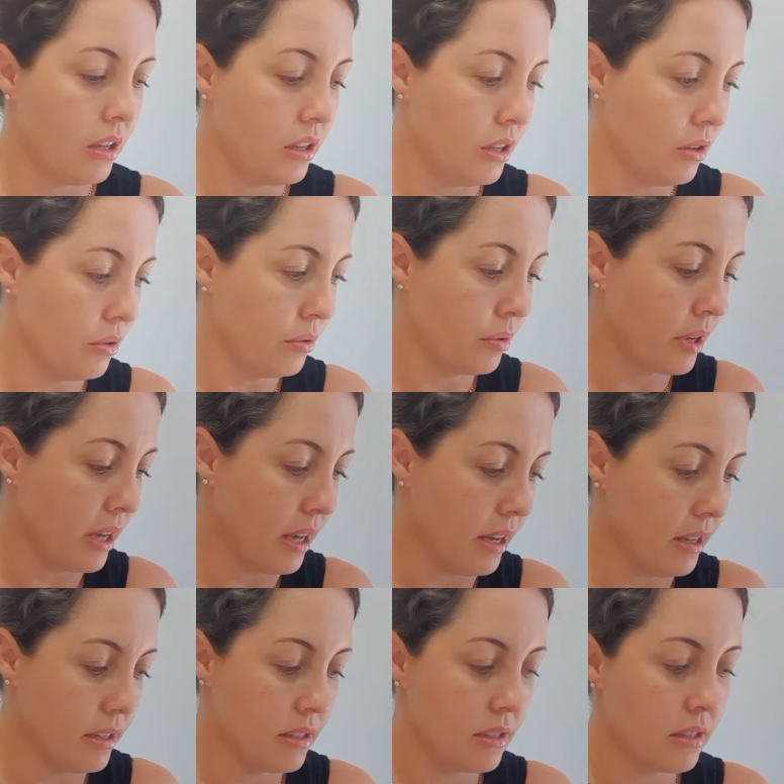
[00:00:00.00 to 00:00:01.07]
You'll
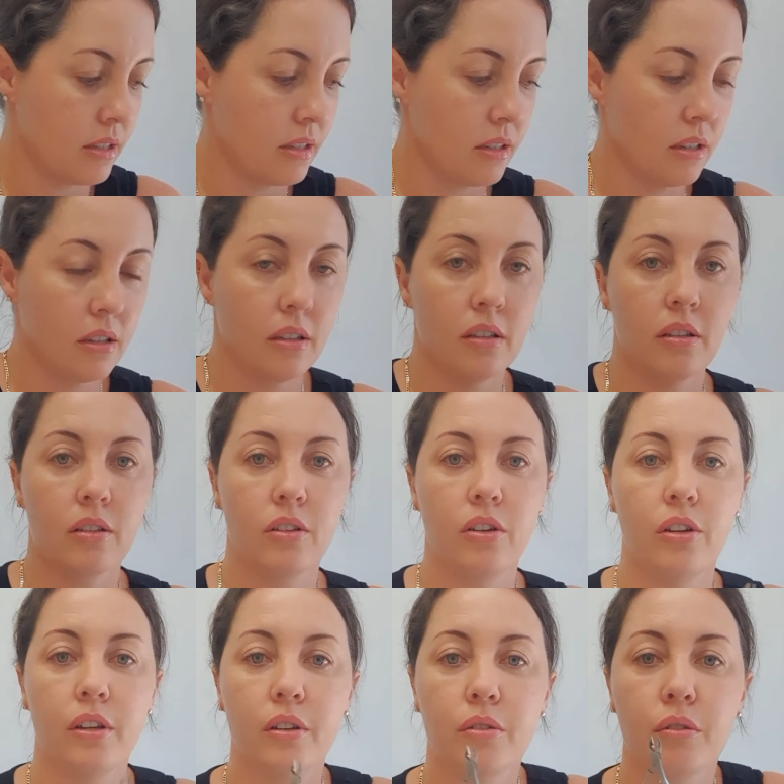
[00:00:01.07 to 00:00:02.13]
get
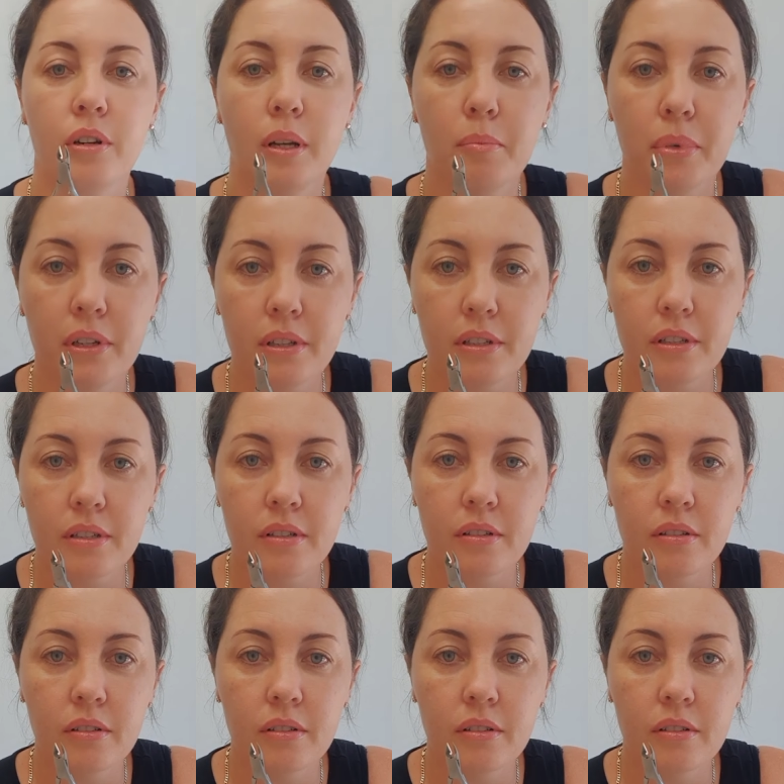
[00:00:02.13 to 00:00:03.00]
cuticle nippers.